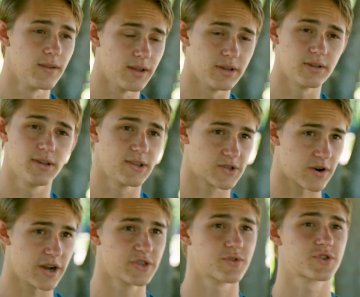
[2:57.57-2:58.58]
uh, his
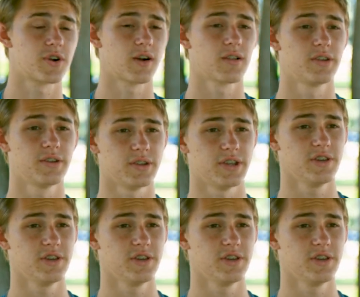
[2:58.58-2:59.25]
grades were struggling.